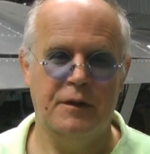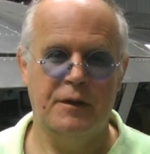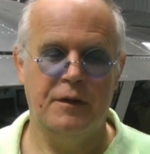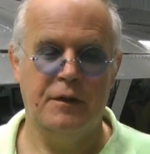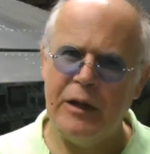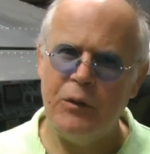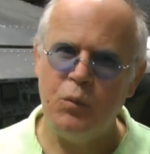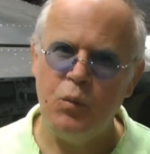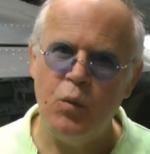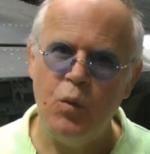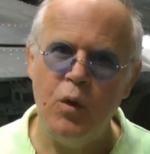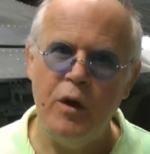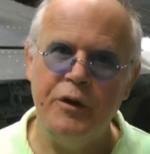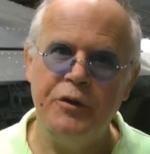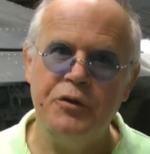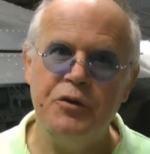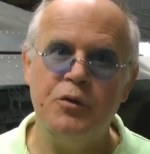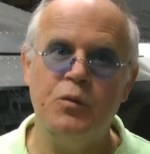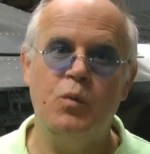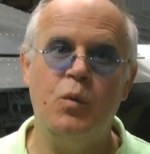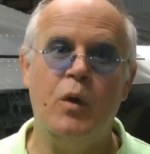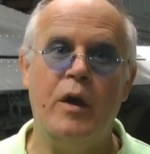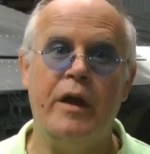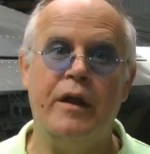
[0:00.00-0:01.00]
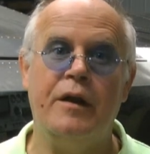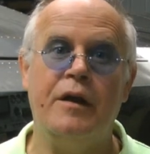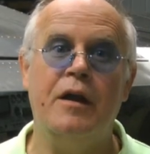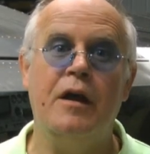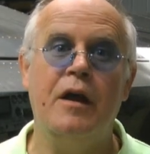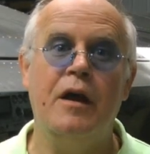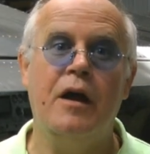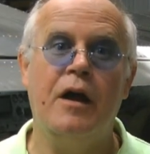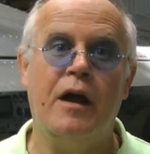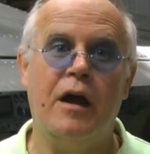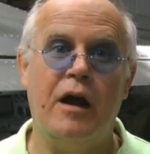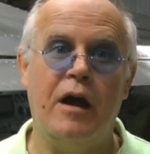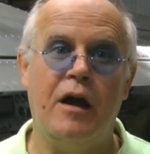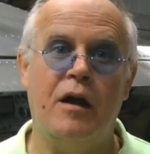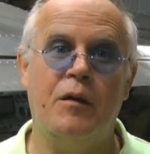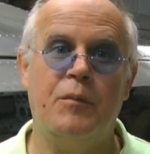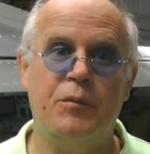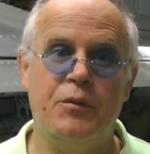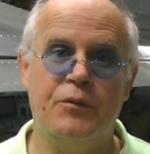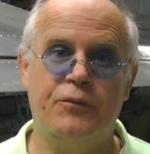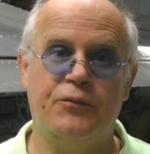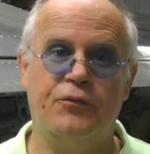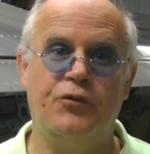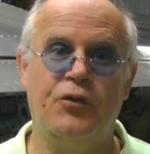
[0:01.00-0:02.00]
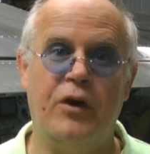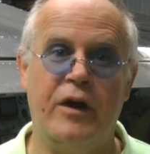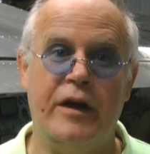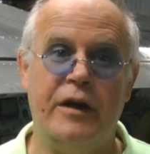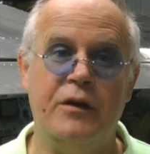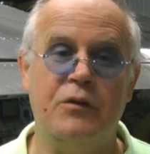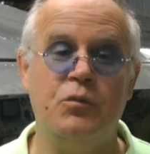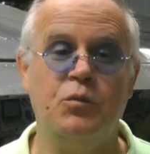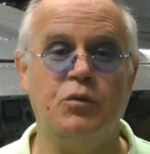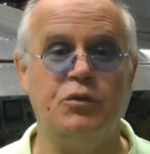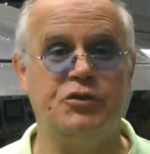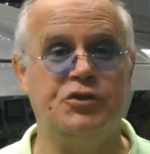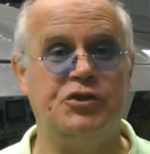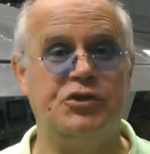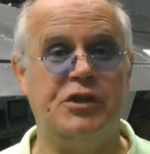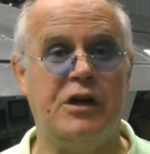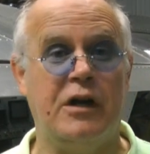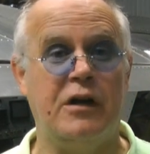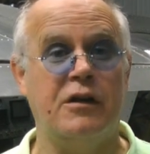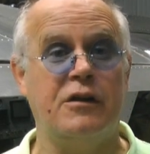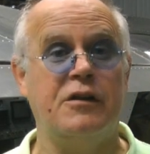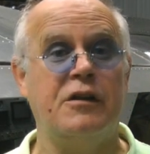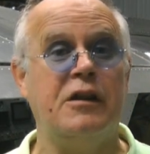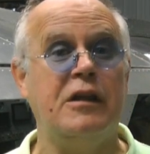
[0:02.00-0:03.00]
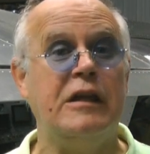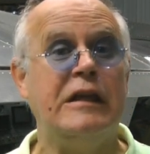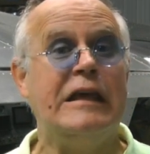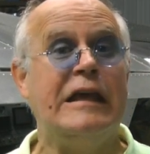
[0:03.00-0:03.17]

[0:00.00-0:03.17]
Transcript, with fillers: I wonder when Harbor Freight will start